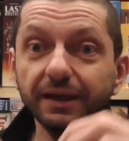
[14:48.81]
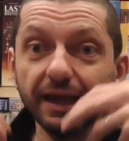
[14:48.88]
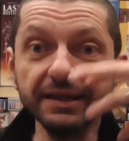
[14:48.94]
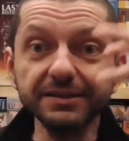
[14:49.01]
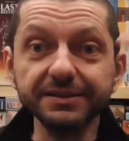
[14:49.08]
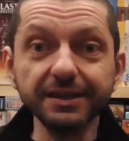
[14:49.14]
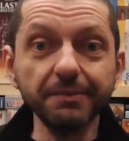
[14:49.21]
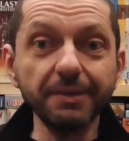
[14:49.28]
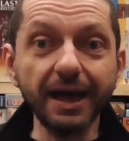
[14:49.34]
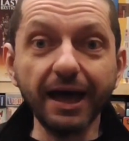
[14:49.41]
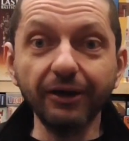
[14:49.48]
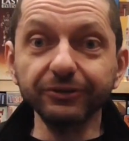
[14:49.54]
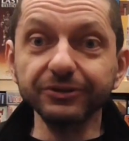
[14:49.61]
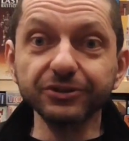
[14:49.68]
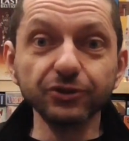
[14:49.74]
And
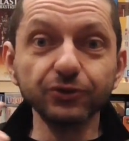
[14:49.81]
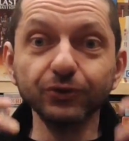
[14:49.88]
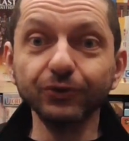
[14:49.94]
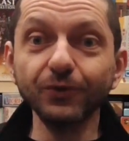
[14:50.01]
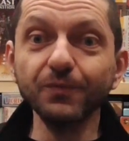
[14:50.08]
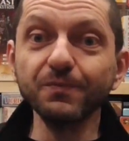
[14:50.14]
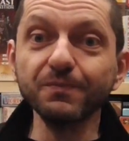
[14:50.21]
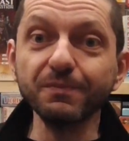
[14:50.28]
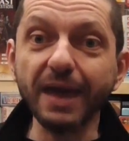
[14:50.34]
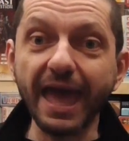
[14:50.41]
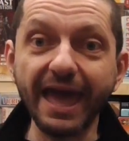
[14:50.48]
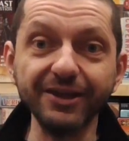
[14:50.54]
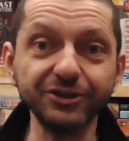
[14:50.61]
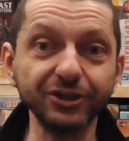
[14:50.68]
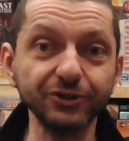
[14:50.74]
somehow there's a certain
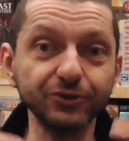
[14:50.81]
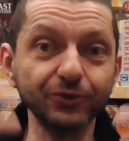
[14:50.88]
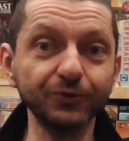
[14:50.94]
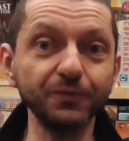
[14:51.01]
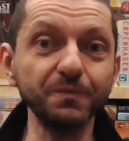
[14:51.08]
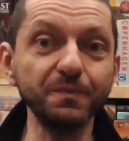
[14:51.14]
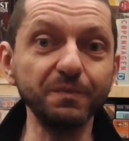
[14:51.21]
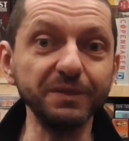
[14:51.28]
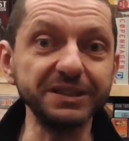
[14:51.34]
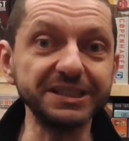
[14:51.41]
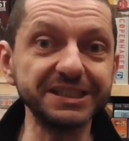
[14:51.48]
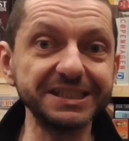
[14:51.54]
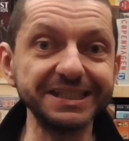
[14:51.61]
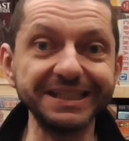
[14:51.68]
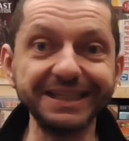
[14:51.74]
magic, a certain
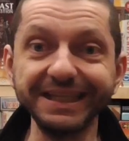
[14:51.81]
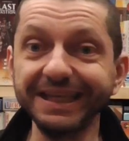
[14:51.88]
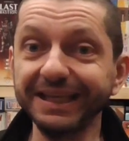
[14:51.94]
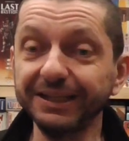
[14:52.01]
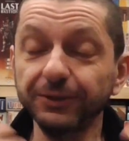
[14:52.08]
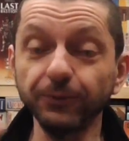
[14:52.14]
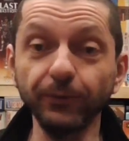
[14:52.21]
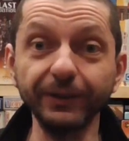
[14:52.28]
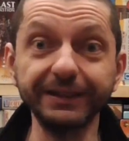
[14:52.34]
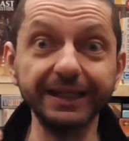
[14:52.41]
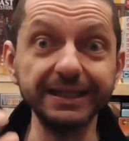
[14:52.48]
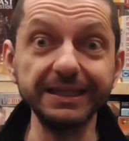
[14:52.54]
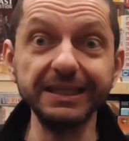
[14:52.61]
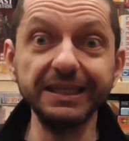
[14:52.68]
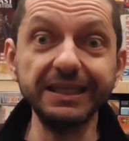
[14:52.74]
mystique to it.
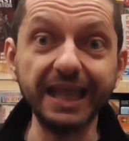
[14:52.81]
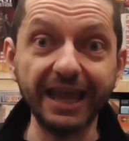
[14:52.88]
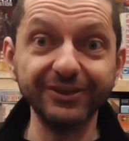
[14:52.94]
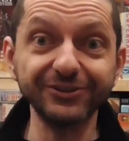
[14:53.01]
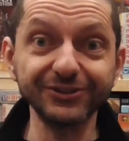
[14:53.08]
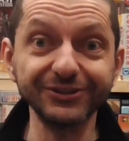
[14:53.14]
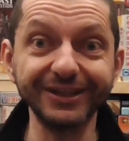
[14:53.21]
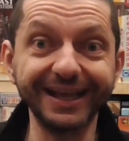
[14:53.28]
And yes,